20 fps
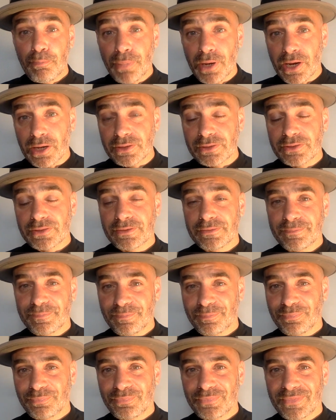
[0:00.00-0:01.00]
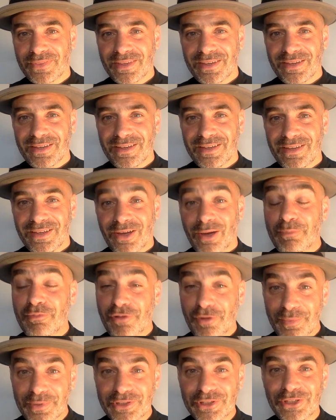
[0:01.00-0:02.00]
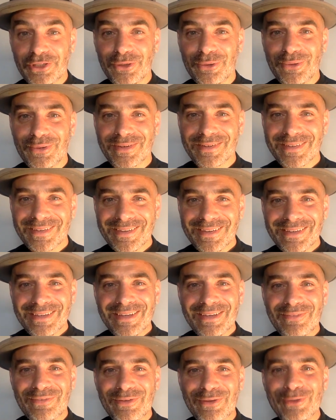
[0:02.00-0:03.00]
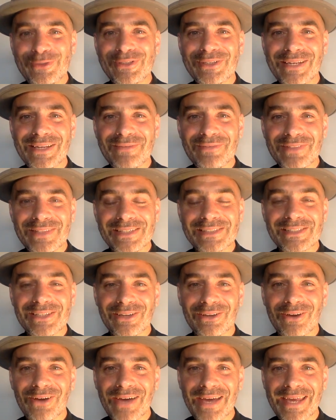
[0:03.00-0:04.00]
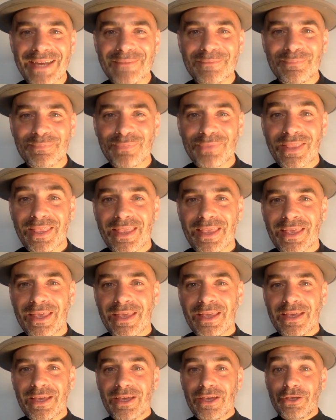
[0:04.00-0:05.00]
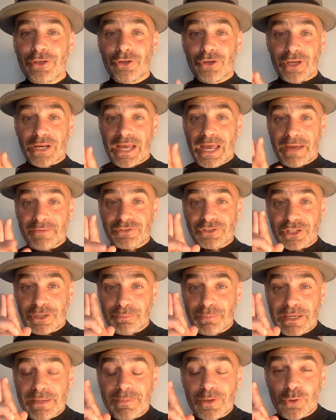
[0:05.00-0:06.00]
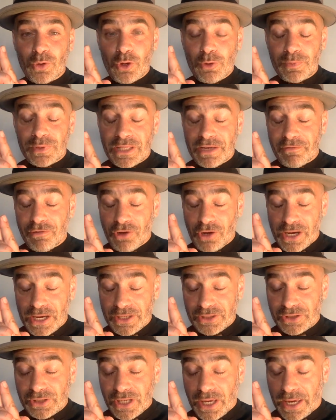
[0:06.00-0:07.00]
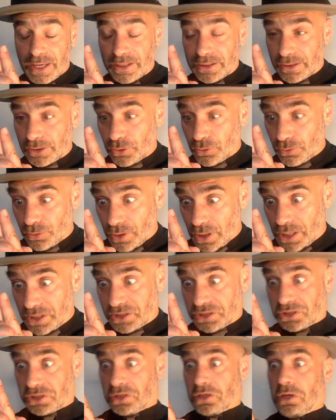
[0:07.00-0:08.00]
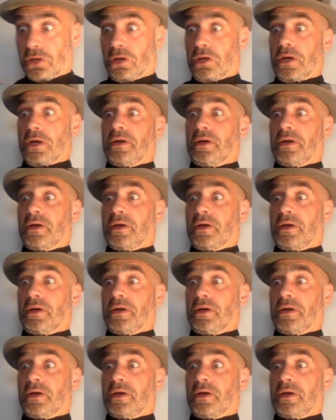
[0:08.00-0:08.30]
But I promise you, if you deliver this line, you're going to have some people who open their eyes and do this.